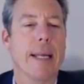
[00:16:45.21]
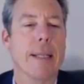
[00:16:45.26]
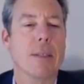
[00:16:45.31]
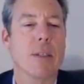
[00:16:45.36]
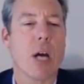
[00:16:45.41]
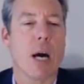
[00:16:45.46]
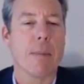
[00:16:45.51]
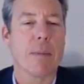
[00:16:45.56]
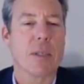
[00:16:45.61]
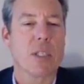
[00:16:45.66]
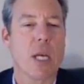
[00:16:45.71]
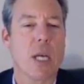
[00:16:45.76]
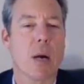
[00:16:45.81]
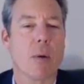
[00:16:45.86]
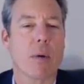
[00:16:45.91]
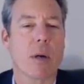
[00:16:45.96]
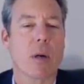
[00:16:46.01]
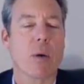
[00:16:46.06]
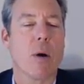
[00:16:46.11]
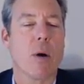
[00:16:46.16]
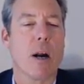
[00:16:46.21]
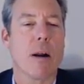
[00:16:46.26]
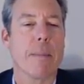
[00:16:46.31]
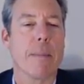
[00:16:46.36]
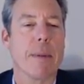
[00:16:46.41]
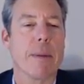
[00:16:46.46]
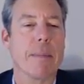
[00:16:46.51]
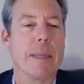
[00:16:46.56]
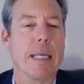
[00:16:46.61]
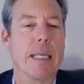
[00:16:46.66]
And domicile
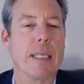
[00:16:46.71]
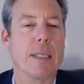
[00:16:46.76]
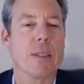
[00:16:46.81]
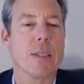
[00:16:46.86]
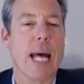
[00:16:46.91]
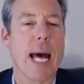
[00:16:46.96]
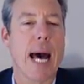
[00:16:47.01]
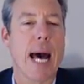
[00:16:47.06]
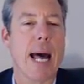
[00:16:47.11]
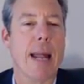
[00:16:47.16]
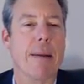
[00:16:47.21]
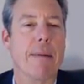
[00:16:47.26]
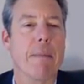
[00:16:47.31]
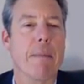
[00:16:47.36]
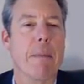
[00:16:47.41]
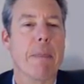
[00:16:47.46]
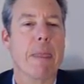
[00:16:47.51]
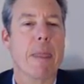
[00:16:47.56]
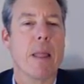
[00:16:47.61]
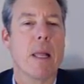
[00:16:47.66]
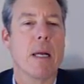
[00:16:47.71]
requirement means that.